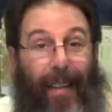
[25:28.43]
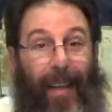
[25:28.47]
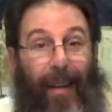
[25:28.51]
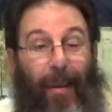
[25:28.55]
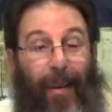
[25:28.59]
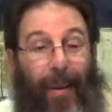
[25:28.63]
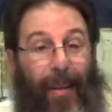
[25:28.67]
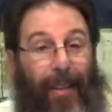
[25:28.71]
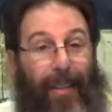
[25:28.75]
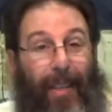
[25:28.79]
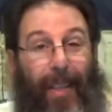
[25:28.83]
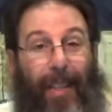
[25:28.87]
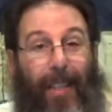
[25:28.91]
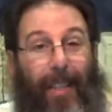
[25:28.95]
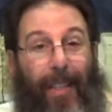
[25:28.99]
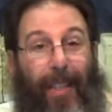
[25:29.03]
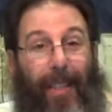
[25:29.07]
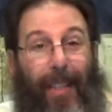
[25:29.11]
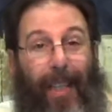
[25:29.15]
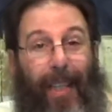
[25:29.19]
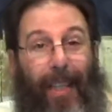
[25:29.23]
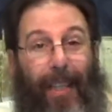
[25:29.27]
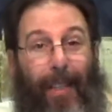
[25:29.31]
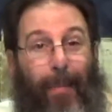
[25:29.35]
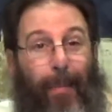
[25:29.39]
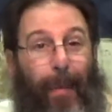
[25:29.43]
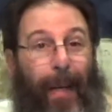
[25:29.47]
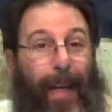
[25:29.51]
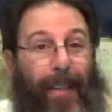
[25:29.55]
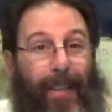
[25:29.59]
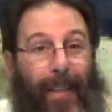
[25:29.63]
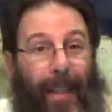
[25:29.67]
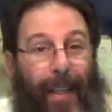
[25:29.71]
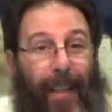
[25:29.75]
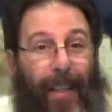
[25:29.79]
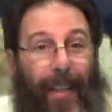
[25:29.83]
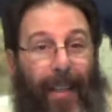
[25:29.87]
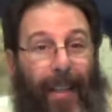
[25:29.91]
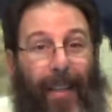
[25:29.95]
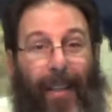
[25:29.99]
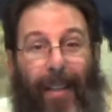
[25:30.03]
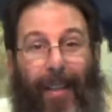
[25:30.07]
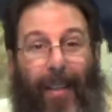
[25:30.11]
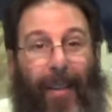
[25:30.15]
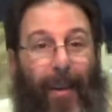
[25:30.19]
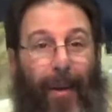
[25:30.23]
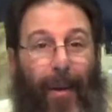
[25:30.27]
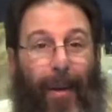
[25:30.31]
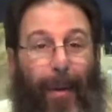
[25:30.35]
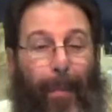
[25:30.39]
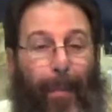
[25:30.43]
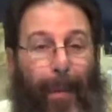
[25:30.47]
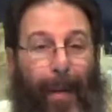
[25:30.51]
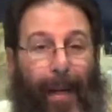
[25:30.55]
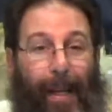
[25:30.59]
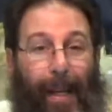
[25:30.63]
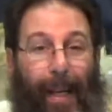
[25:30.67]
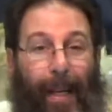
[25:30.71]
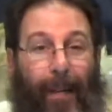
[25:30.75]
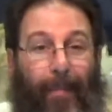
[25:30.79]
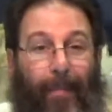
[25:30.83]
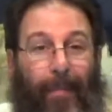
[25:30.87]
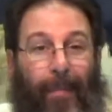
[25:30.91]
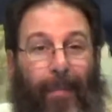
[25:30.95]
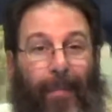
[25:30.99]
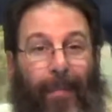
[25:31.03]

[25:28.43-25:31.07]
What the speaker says: They are expressing their own opinion.